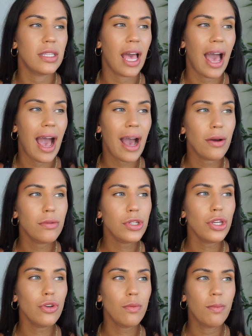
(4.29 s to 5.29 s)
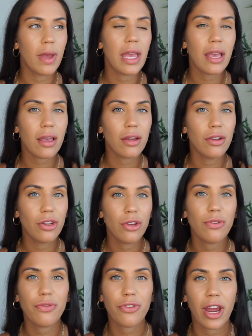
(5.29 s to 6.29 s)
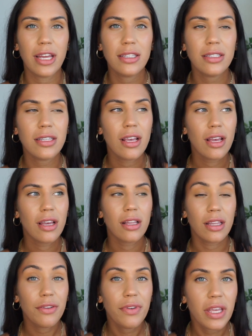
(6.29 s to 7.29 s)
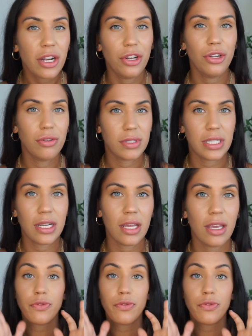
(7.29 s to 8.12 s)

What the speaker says: how do you make new friends living in a new city?